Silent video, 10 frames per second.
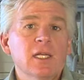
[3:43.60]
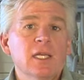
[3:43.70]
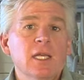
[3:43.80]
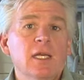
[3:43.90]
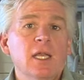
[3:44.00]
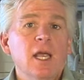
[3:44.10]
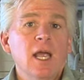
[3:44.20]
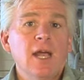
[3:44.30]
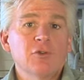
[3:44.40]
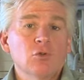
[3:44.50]
again
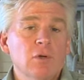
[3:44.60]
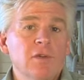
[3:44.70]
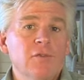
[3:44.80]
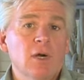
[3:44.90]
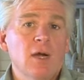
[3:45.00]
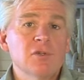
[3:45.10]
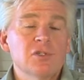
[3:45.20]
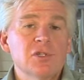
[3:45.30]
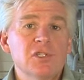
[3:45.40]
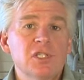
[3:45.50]
after 24 hours
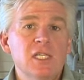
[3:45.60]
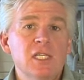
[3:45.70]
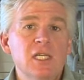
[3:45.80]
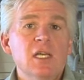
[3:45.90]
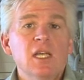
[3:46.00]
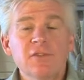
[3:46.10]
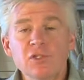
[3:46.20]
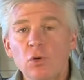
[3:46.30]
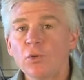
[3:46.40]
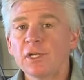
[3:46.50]
to see if
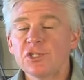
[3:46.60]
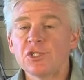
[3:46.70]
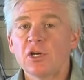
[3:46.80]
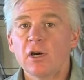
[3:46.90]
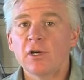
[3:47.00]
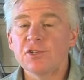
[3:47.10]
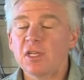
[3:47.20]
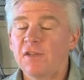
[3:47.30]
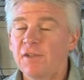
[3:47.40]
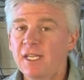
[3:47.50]
it's holding a charge.
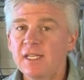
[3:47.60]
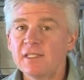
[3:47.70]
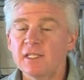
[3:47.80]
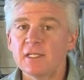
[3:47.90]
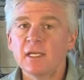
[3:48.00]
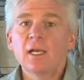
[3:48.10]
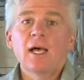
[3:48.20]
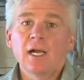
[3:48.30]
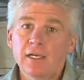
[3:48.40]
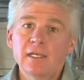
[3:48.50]
If it isn't,
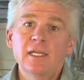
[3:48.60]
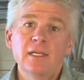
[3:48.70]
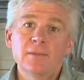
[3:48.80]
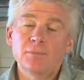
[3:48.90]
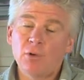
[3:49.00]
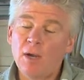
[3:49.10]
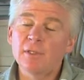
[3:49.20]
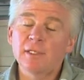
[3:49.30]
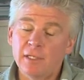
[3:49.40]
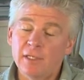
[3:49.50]
I'm going to need,
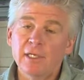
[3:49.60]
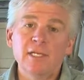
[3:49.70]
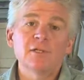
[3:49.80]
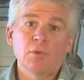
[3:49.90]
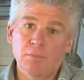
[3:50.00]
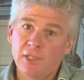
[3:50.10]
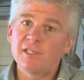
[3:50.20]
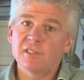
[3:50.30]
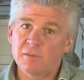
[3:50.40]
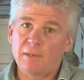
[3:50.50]
probably going to need to replace this